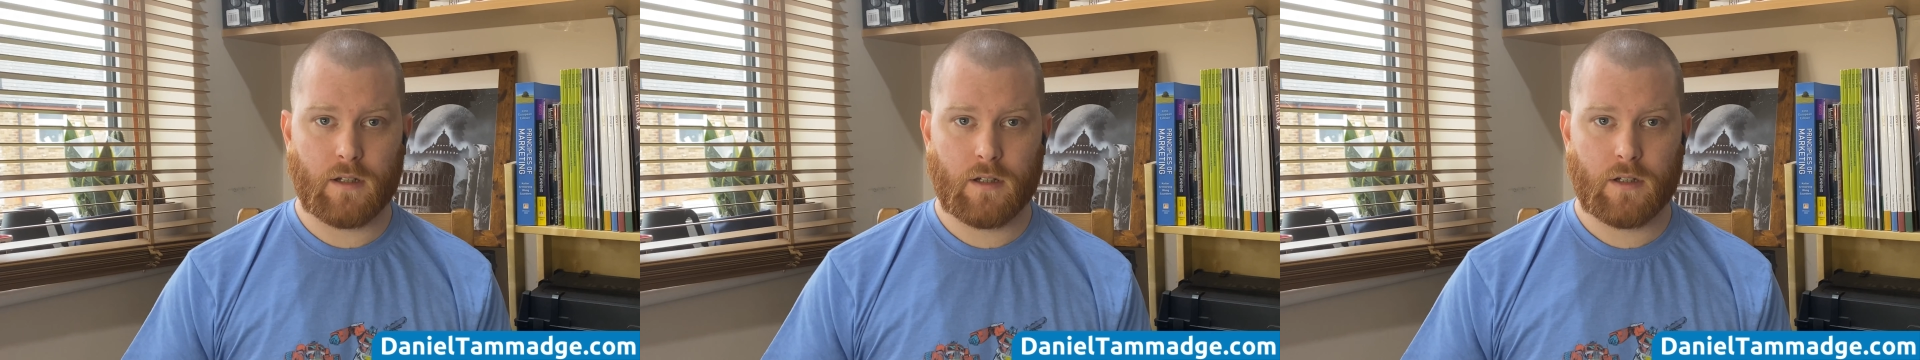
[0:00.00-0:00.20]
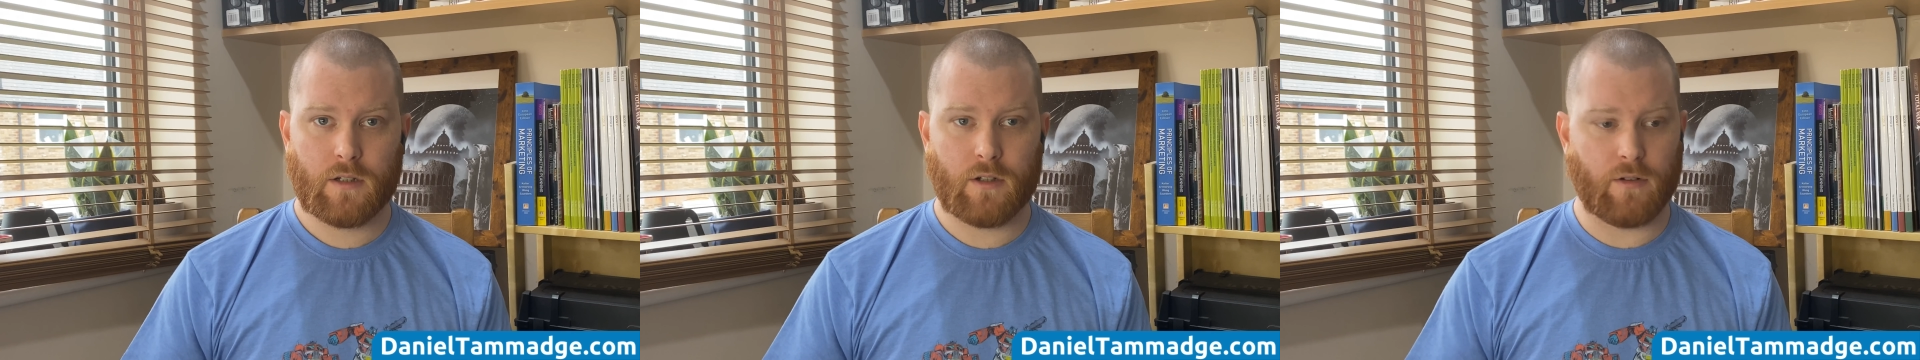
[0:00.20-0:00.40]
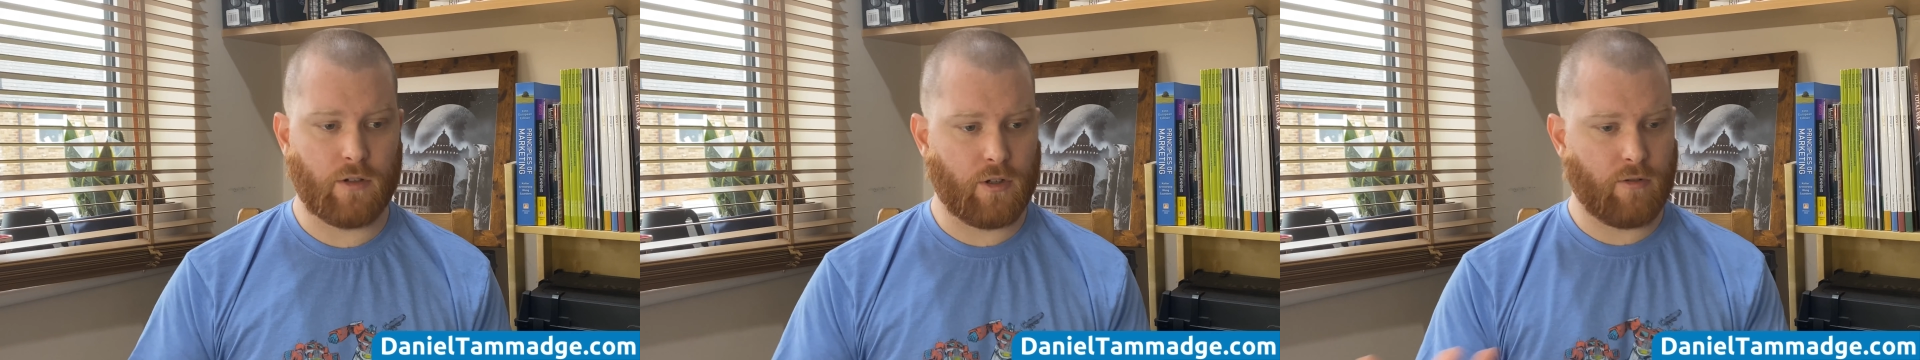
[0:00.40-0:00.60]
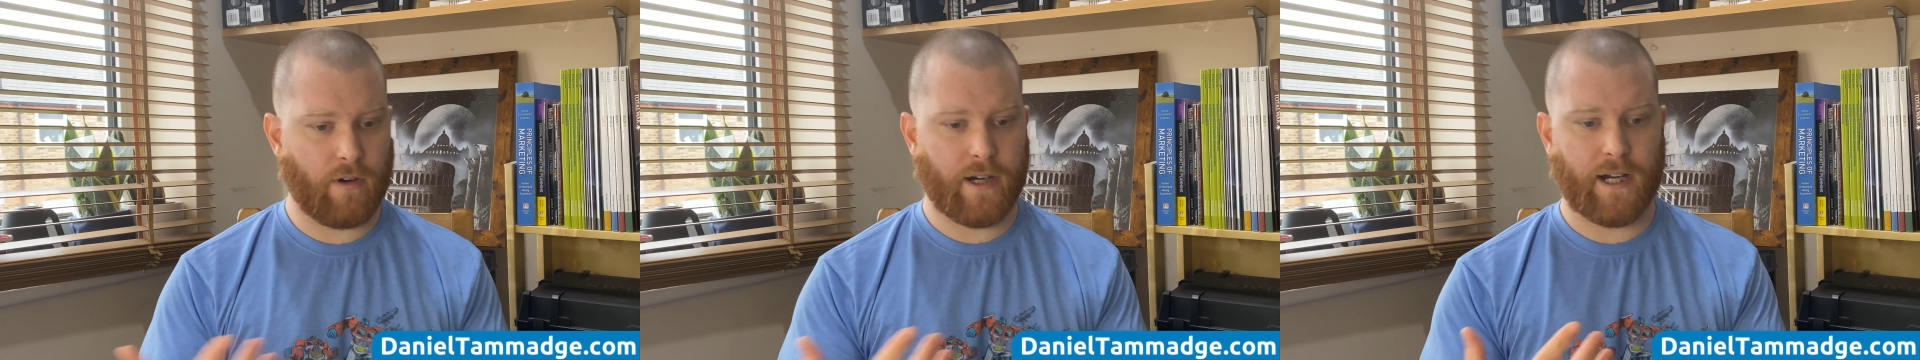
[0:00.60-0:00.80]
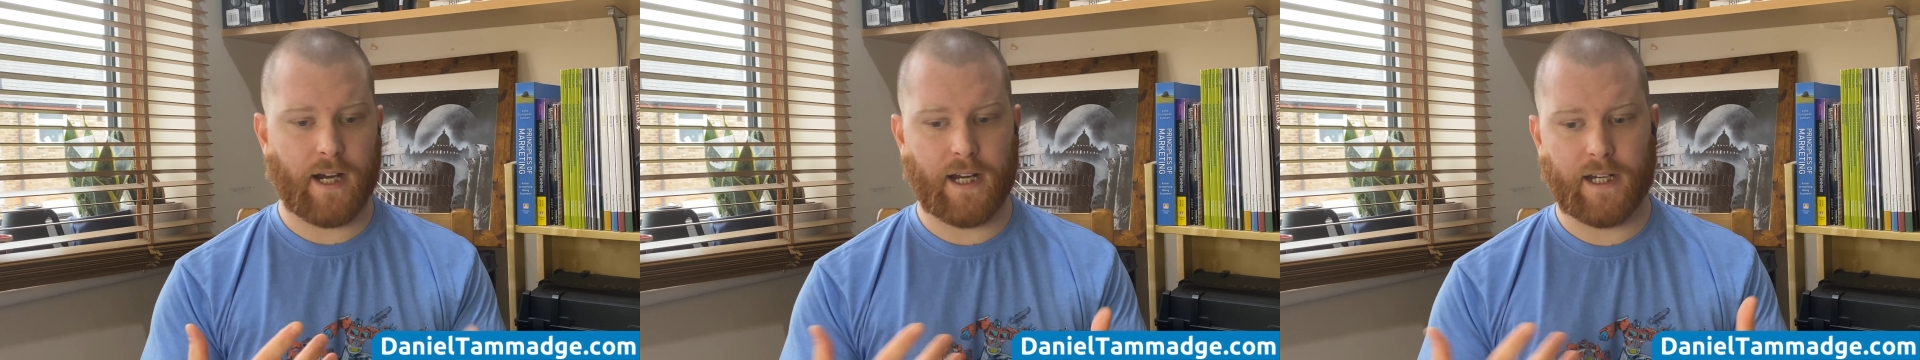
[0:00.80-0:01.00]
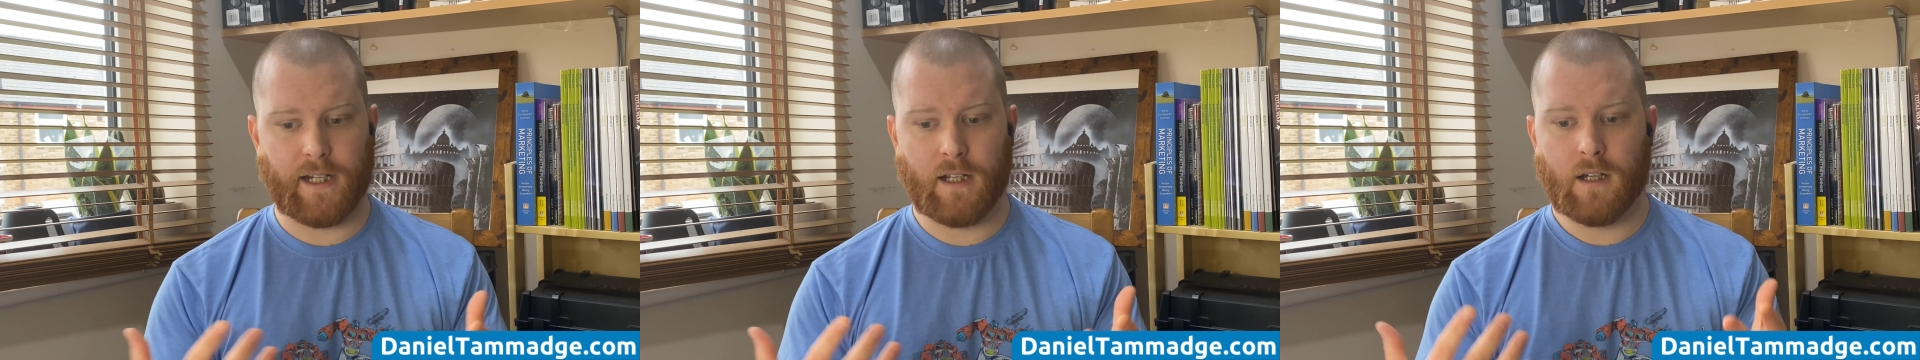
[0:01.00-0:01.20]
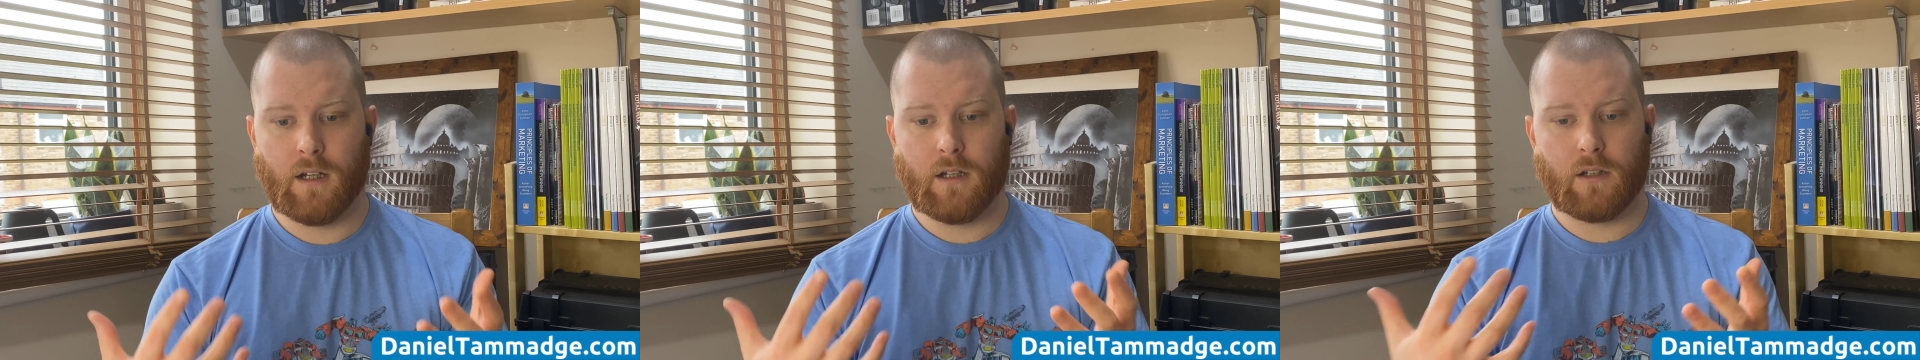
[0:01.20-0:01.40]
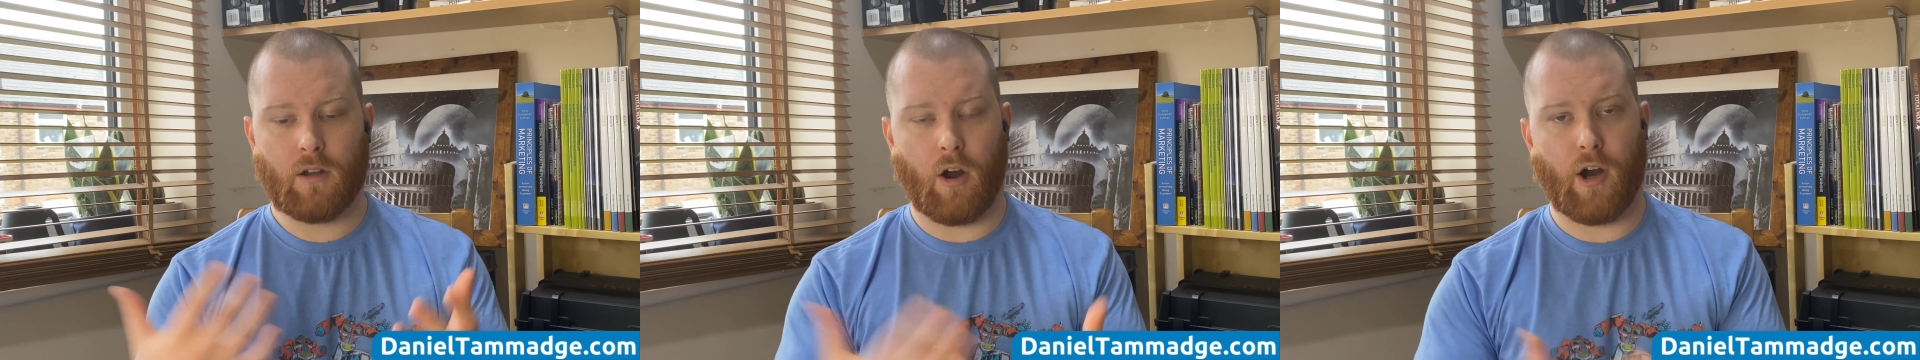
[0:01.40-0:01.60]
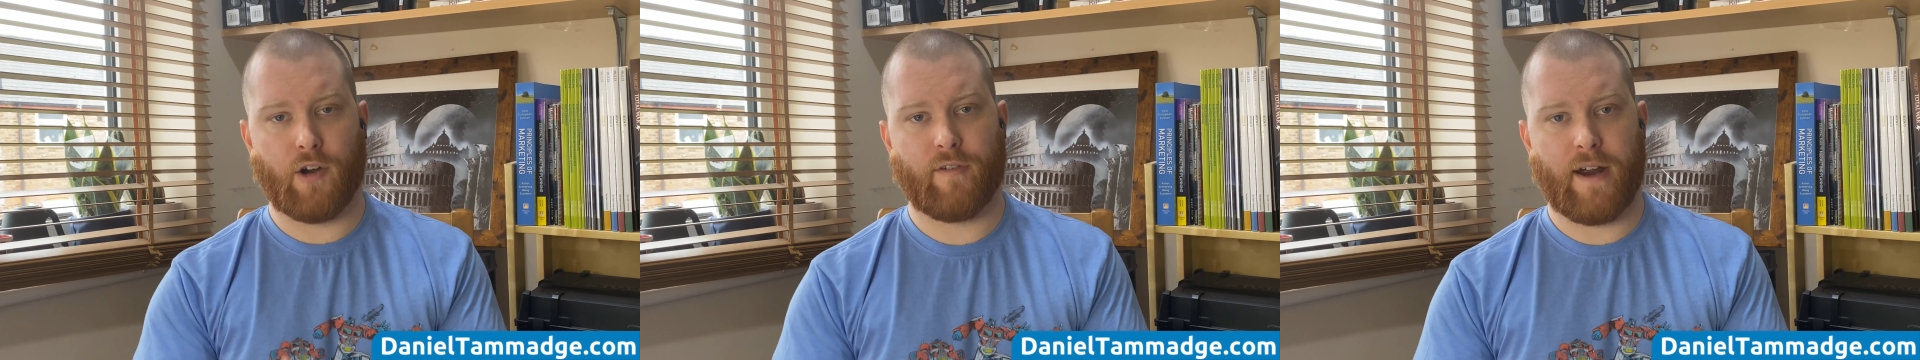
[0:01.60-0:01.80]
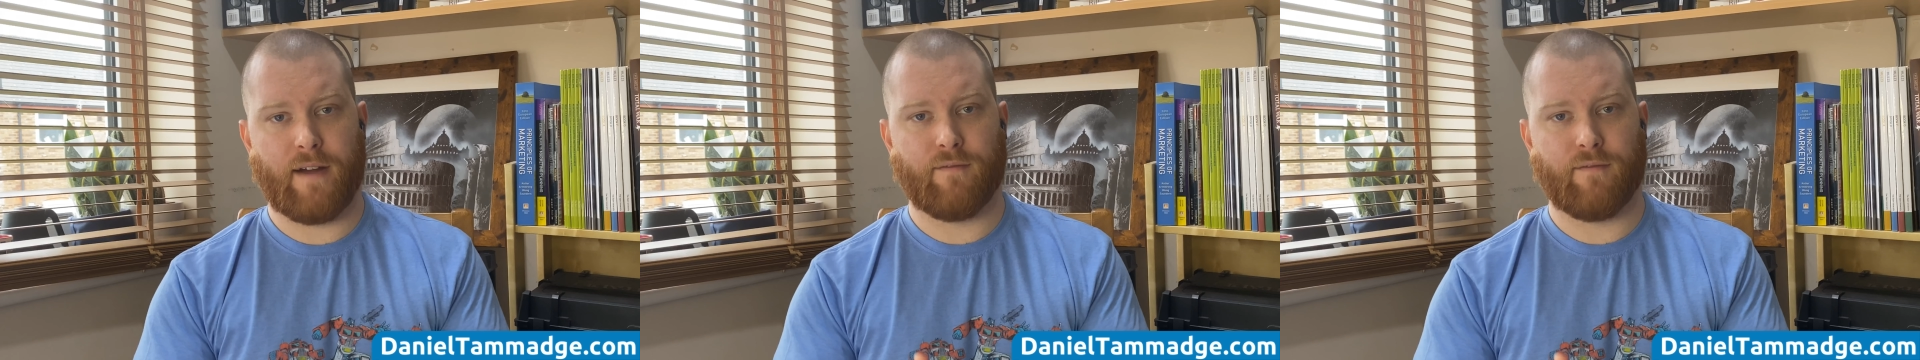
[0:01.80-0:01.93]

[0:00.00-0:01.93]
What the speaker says: So you create a diagram